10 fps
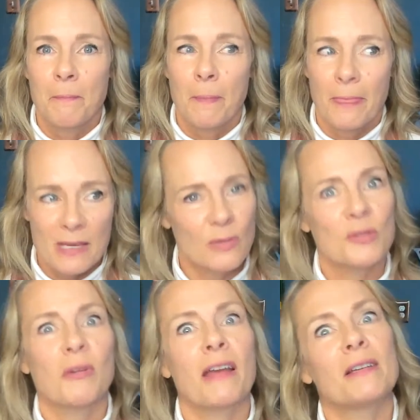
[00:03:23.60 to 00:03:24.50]
this was
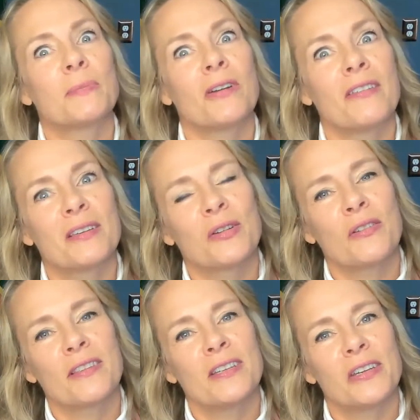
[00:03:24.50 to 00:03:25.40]
what I was put on this earth
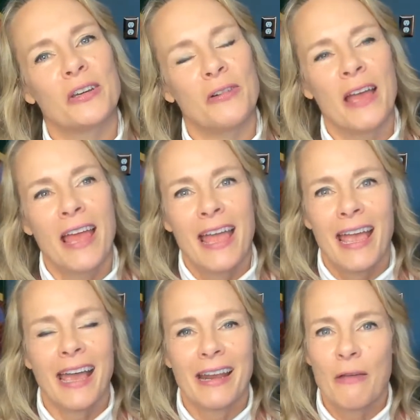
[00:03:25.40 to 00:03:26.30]
to do.
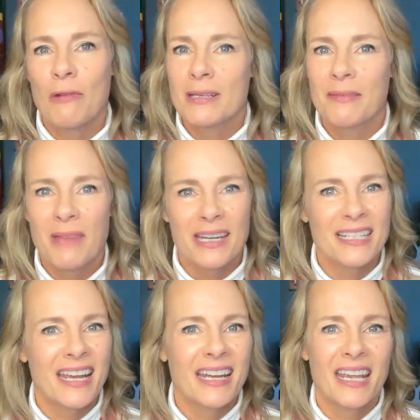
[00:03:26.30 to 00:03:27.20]
And I wasn't
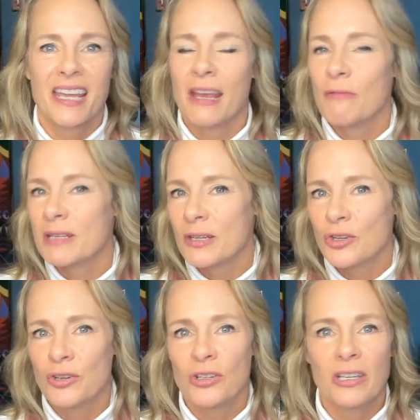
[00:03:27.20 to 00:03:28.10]
meditating and I wasn't
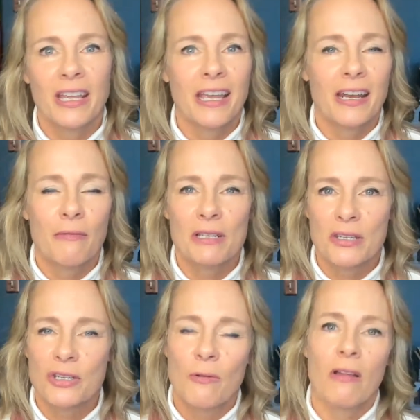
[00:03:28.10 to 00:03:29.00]
journaling and I wasn't
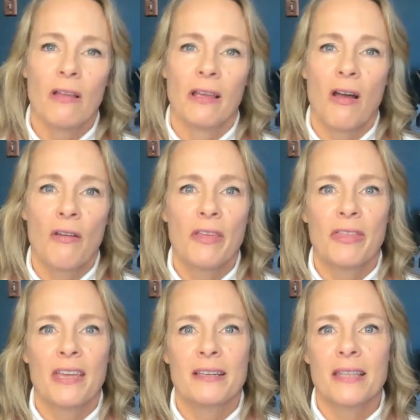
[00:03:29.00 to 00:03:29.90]
doing all the
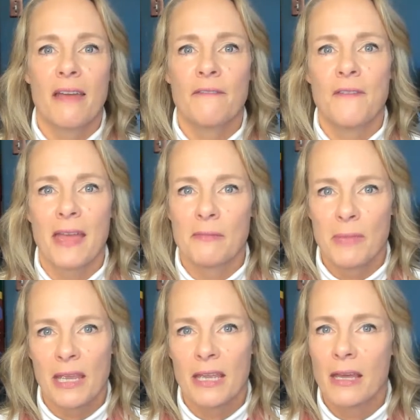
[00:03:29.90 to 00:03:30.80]
things that fed
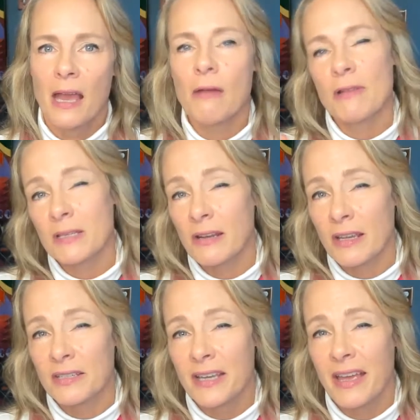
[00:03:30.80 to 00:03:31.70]
me. I was on a
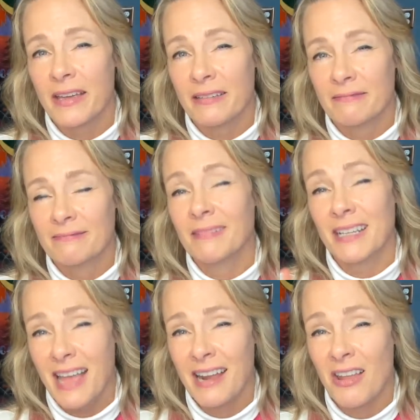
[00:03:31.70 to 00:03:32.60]
good diet. I
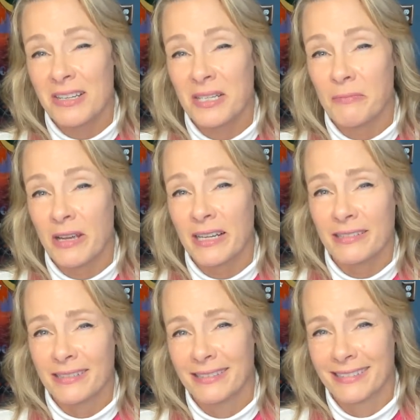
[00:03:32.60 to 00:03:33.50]
had lost some weight.
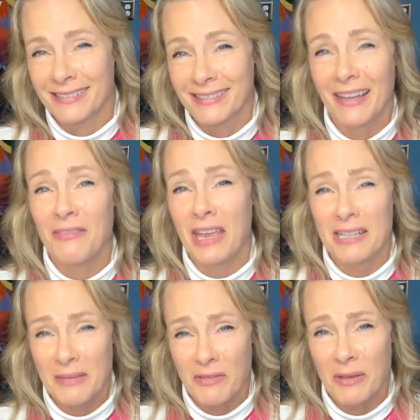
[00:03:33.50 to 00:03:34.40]
I've gained
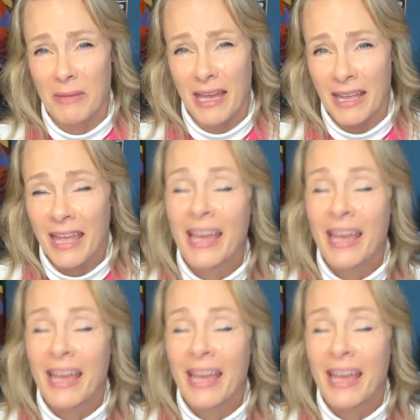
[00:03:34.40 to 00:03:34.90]
some of it back.